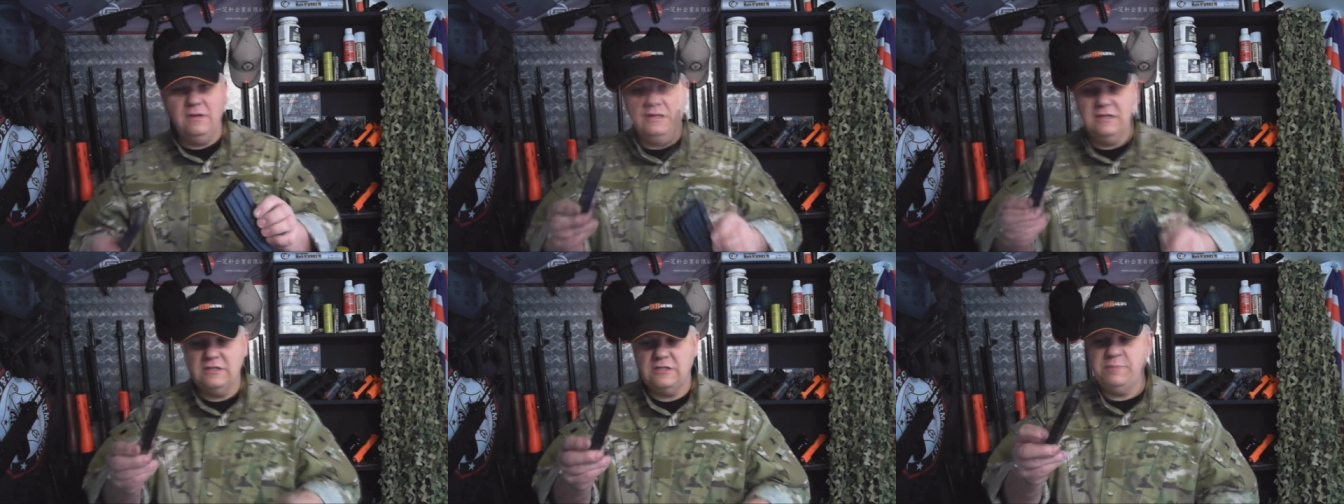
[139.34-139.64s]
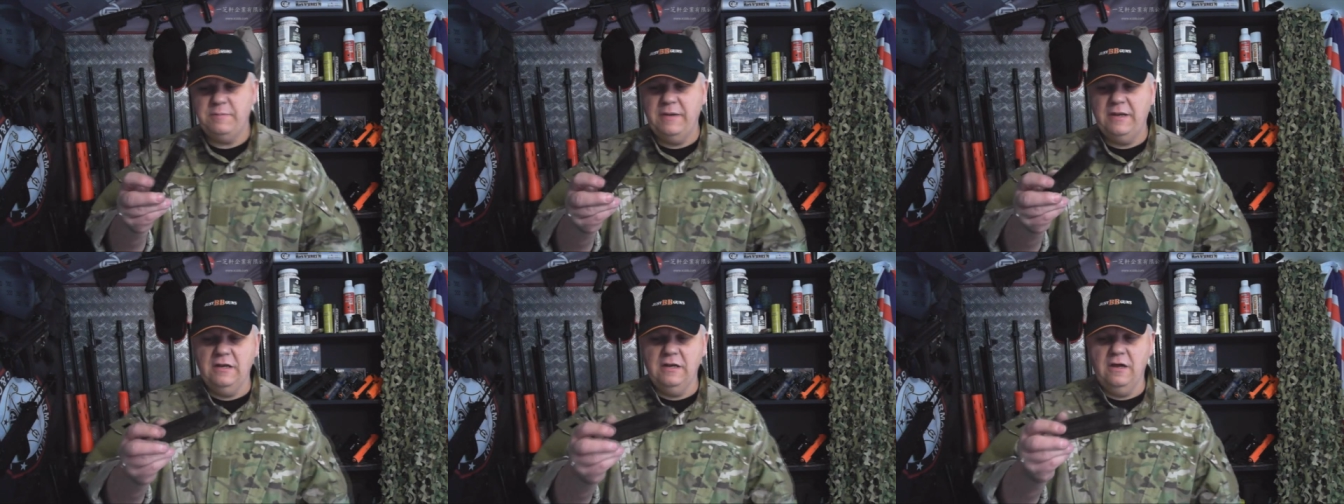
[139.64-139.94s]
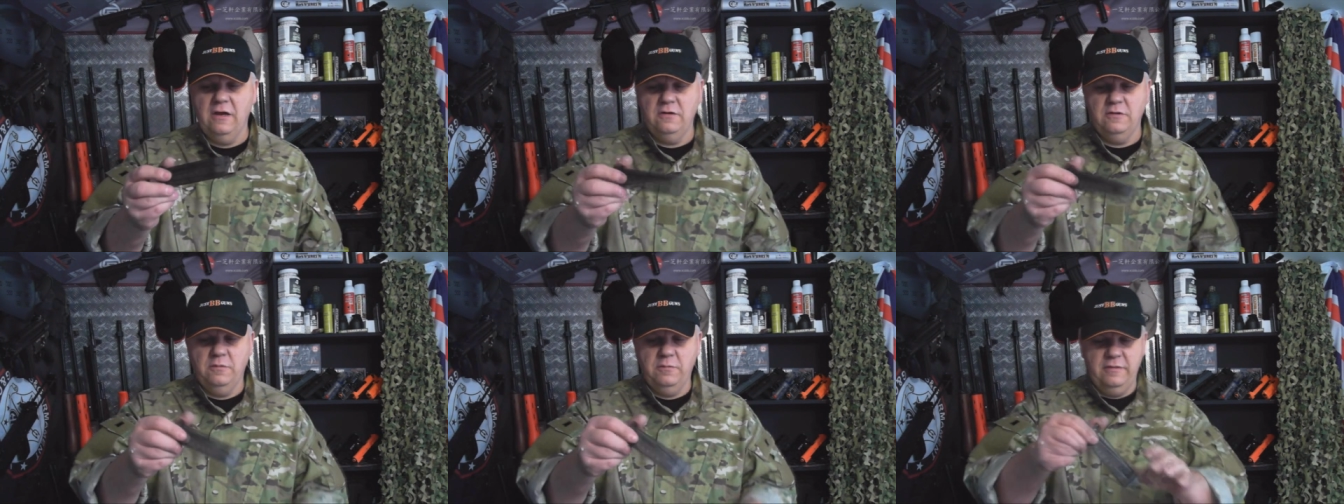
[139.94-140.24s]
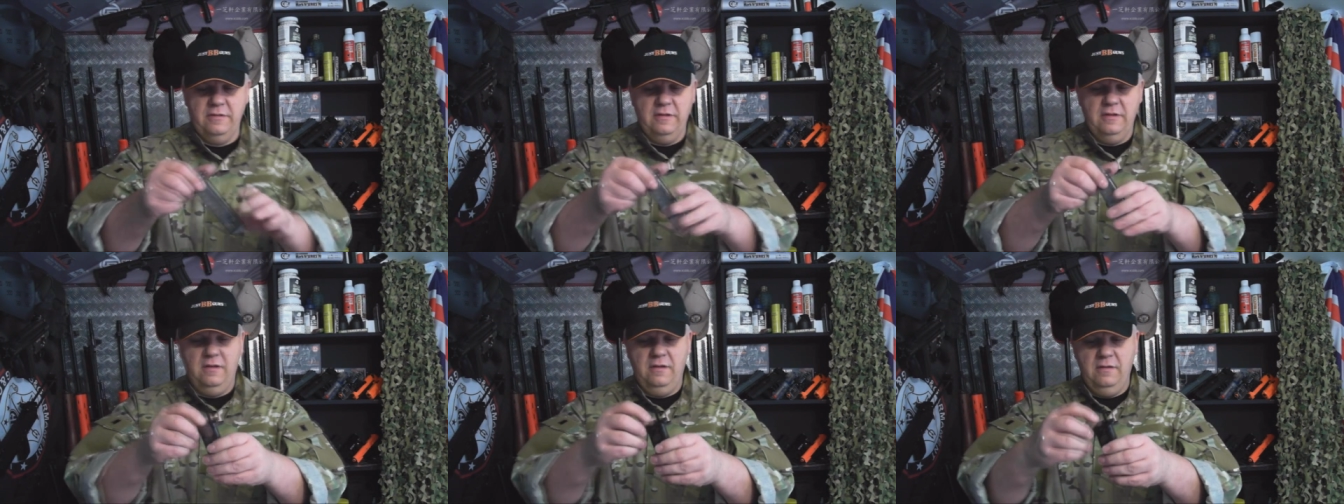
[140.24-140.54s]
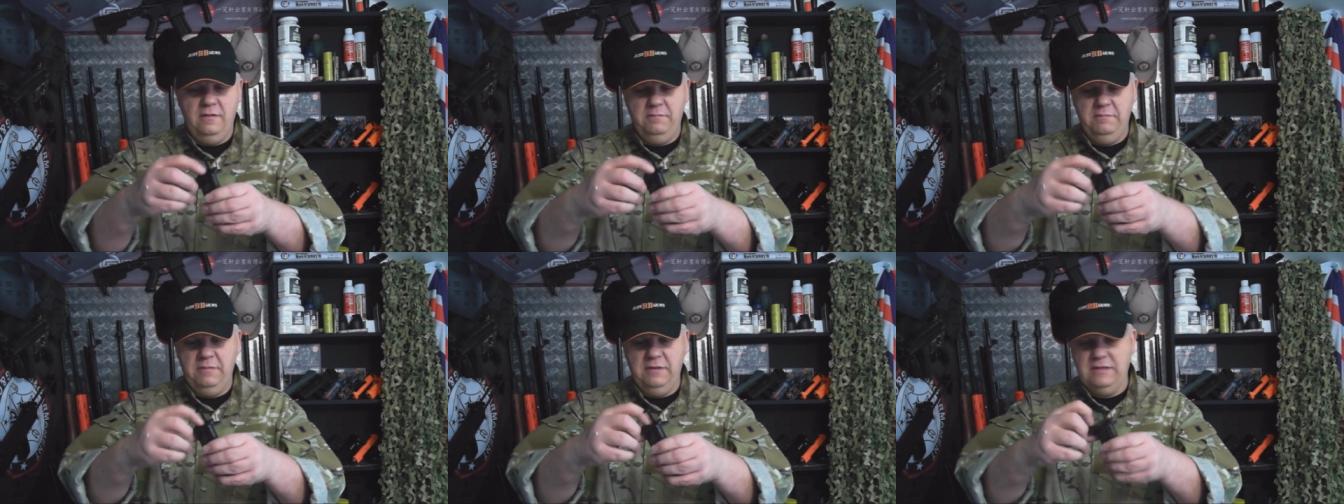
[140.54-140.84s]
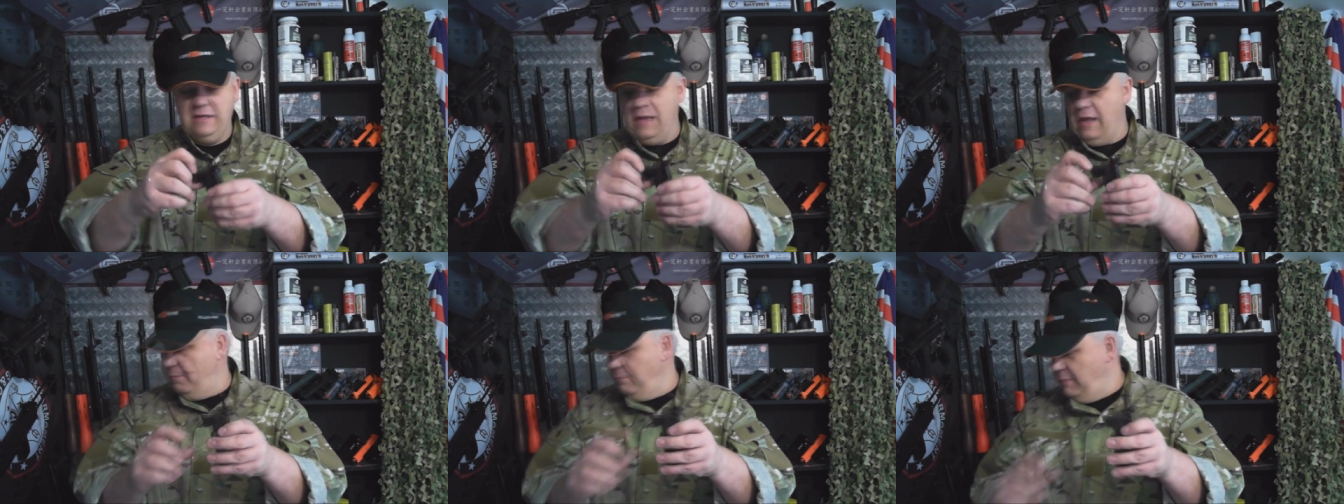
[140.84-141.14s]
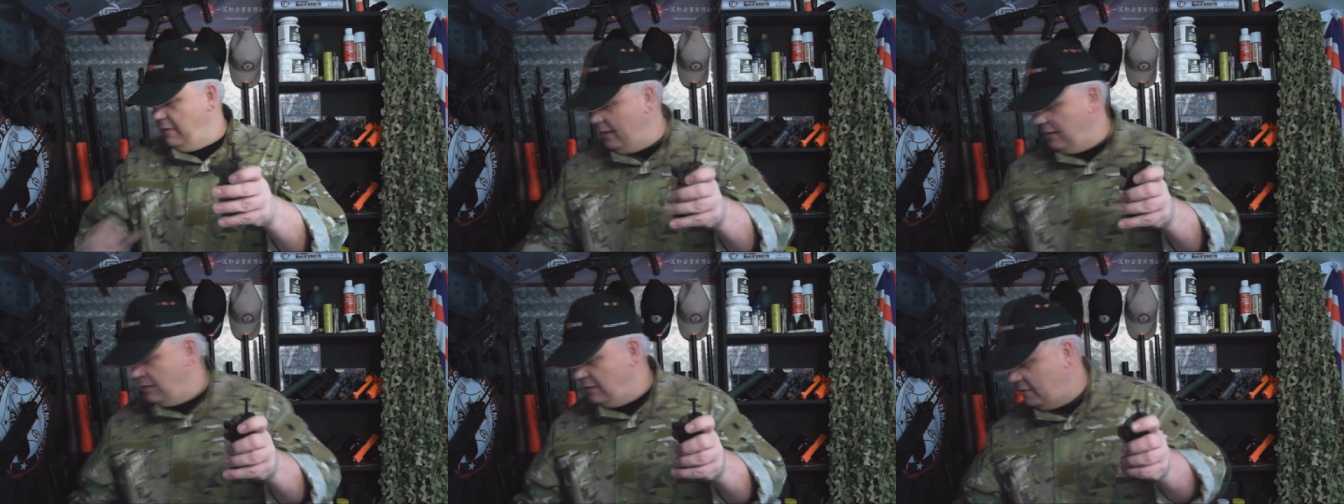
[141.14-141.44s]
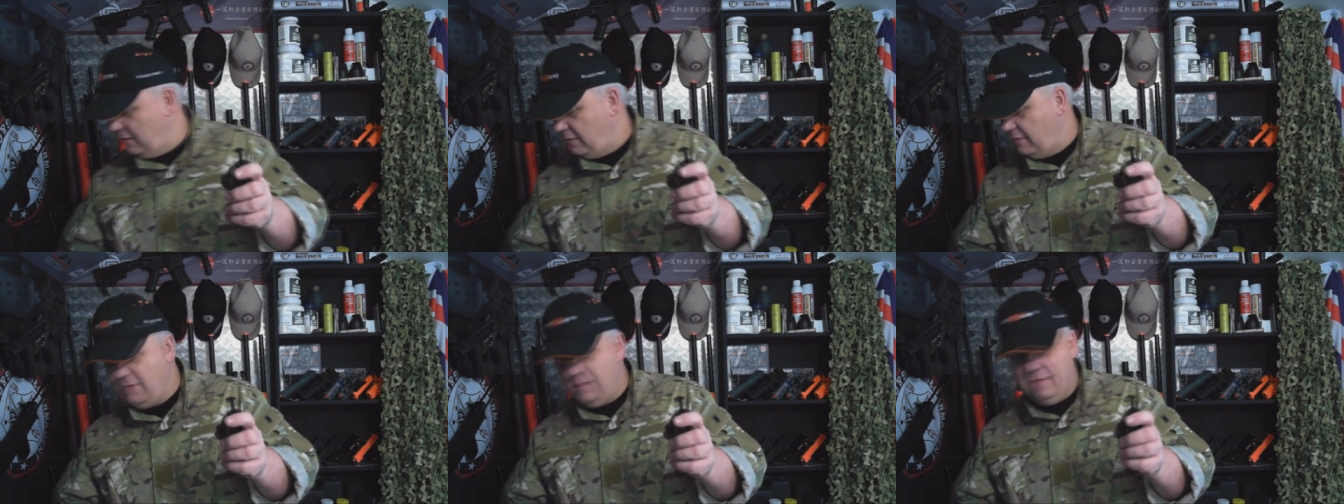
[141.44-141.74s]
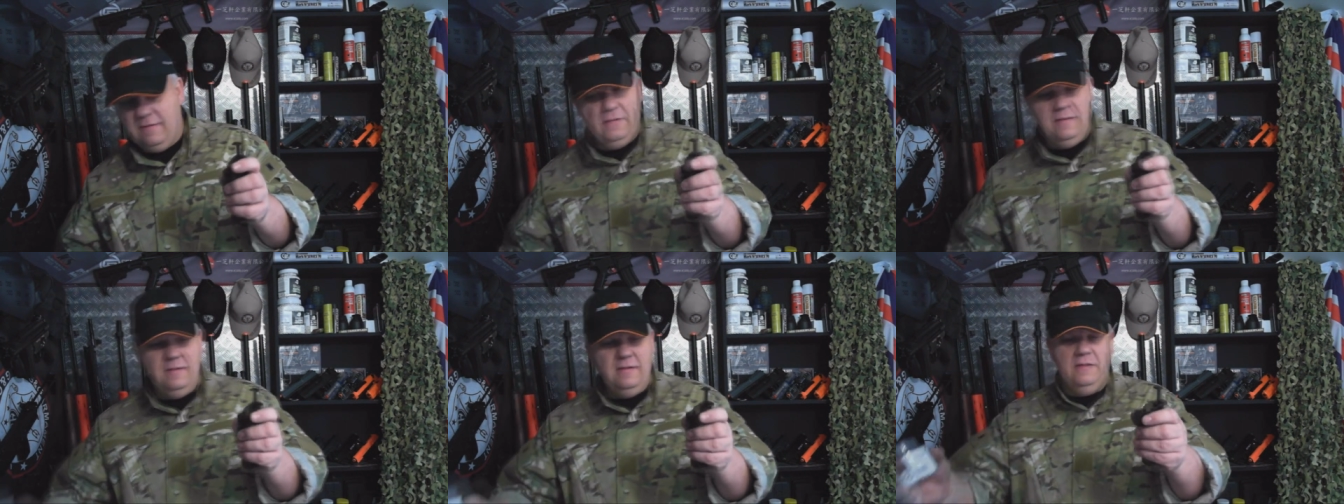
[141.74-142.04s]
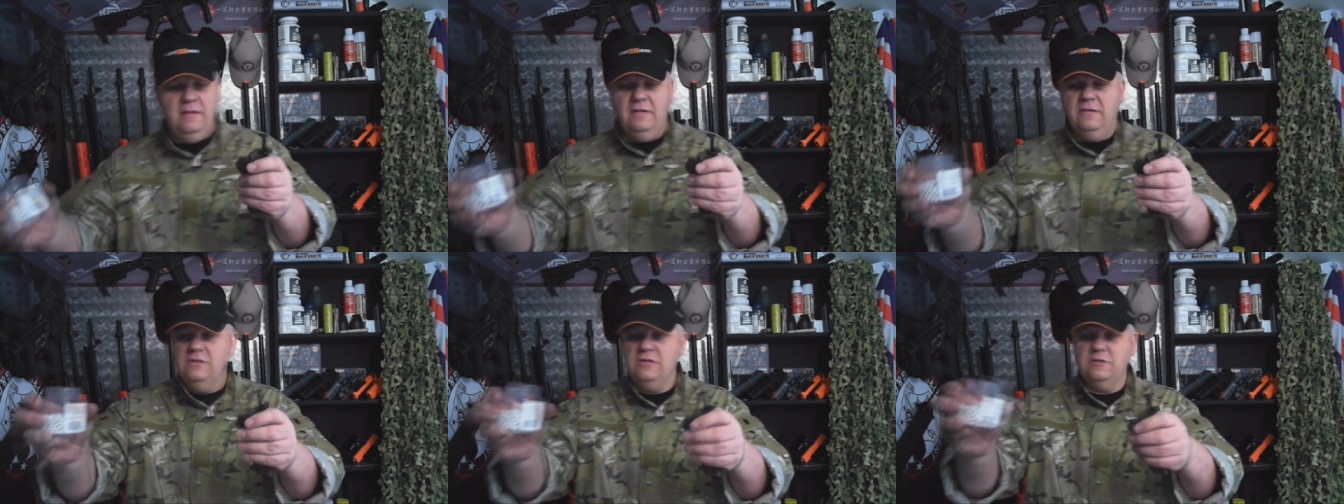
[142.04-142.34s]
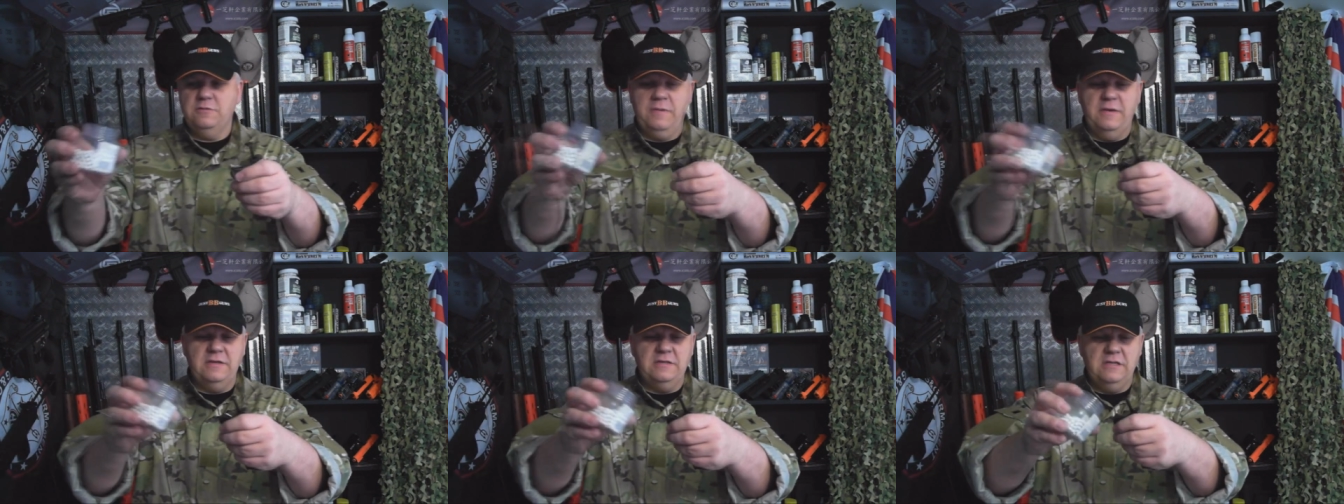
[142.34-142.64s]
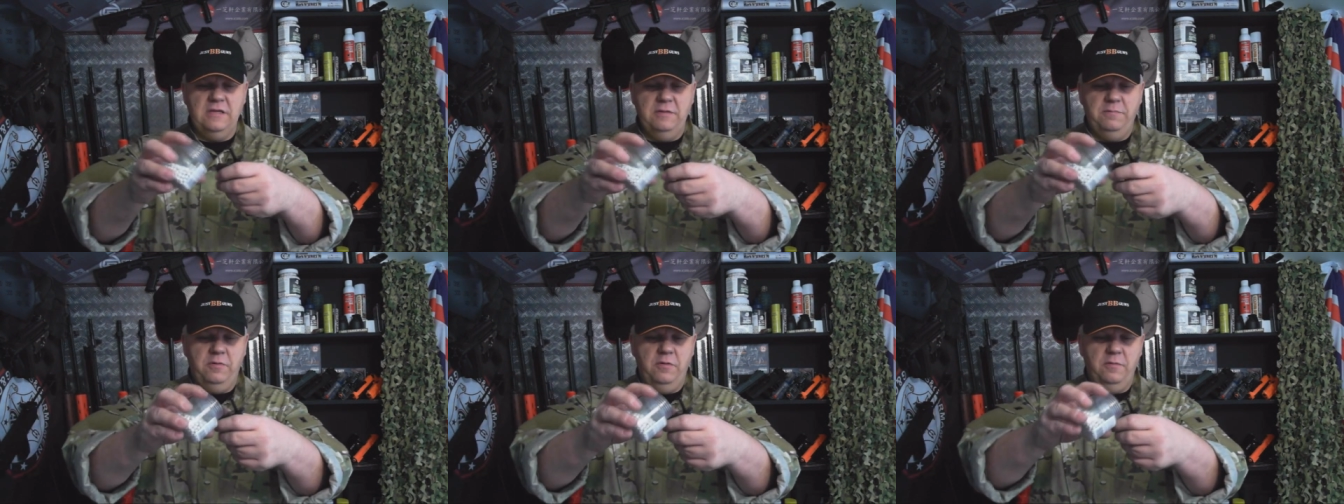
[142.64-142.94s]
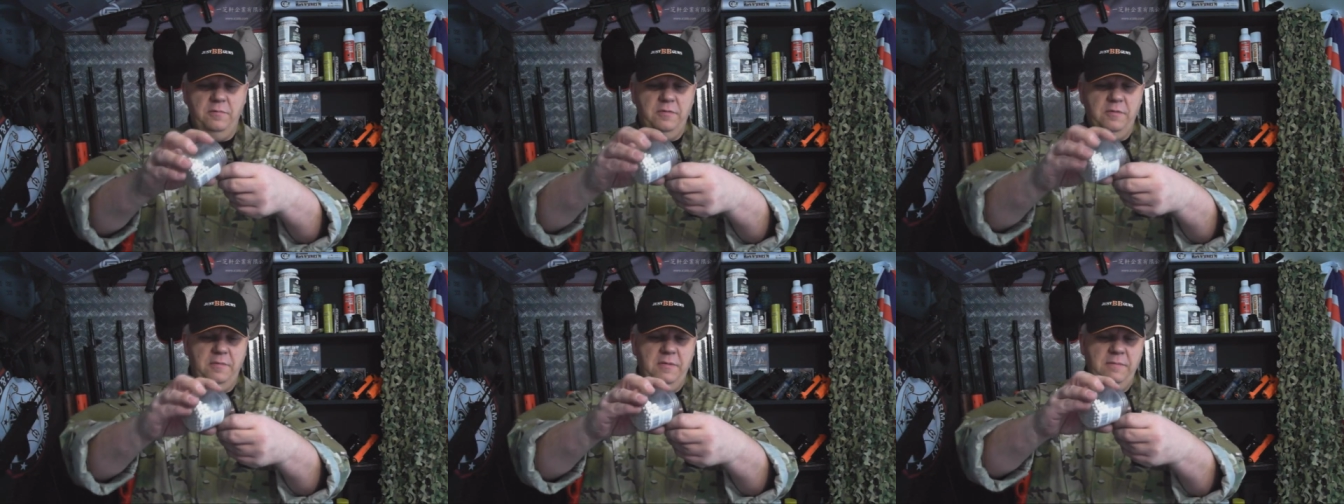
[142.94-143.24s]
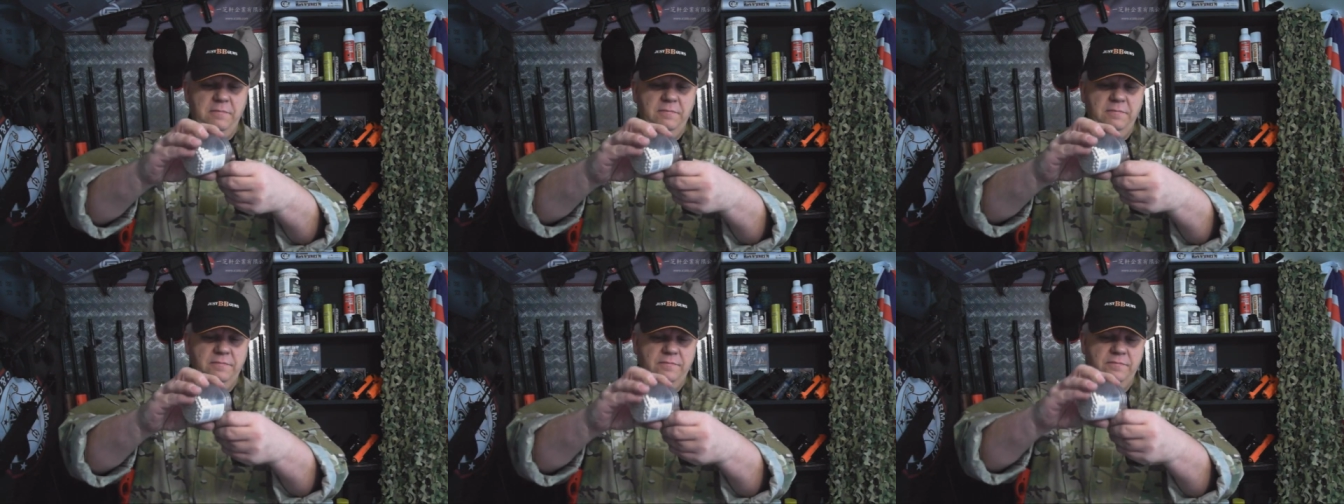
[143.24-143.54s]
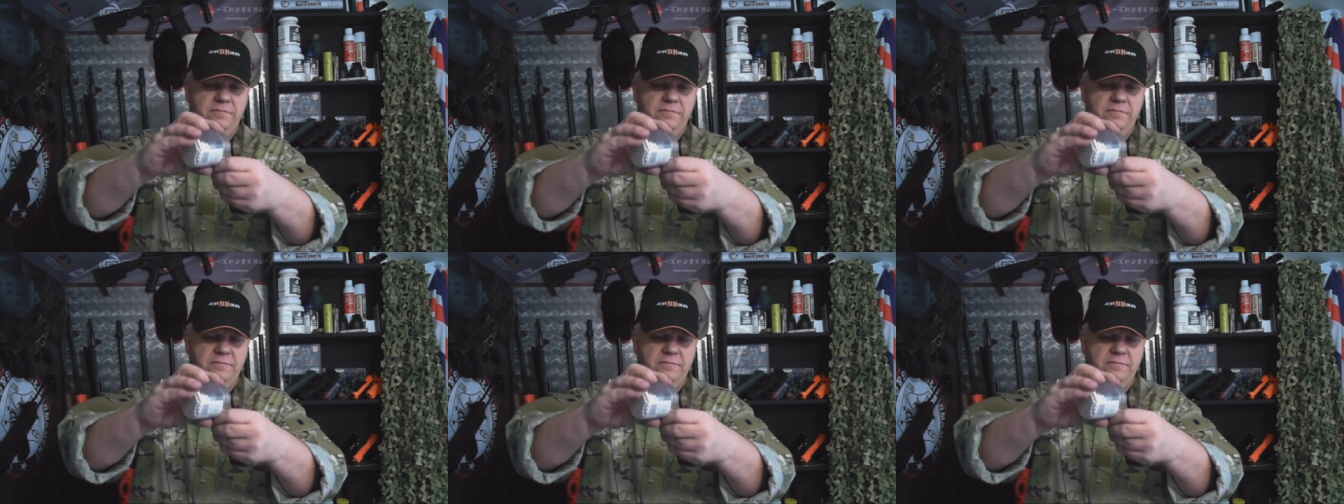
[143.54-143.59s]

need a speed loader with a mid-cap mag. Just basically pop them in.